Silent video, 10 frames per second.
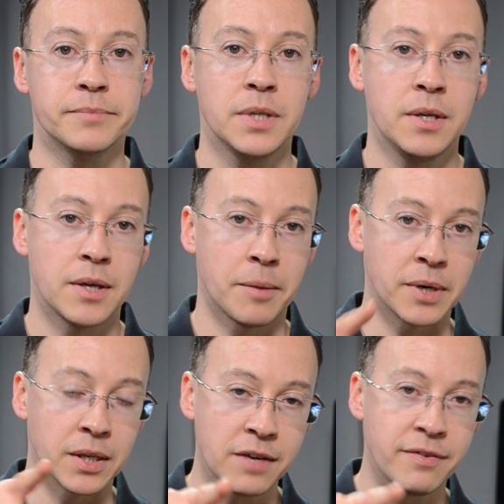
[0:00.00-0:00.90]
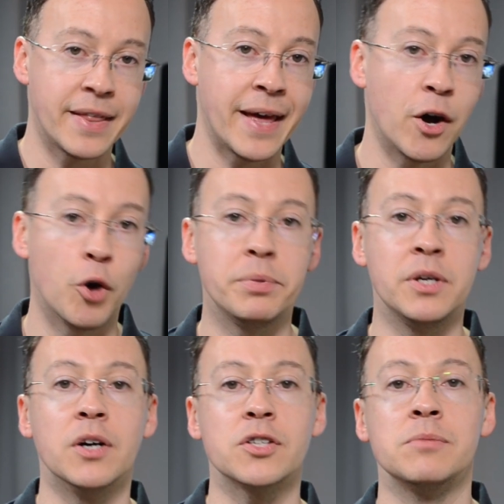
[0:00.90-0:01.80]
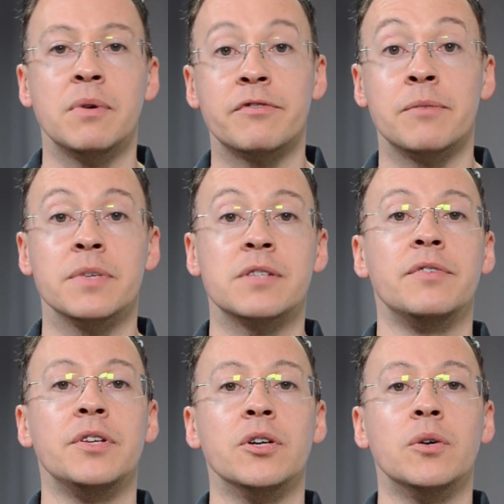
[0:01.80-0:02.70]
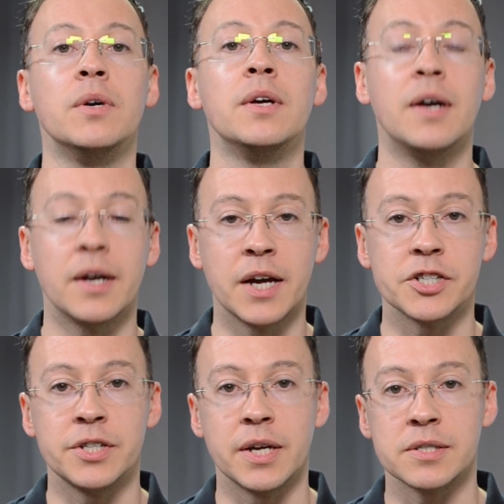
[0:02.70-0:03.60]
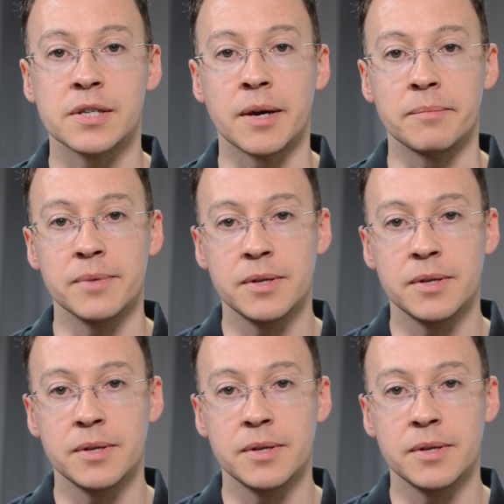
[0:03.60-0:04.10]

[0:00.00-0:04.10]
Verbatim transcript: I'm going to leave it there. Hope you got something from this video. I'll catch you next time.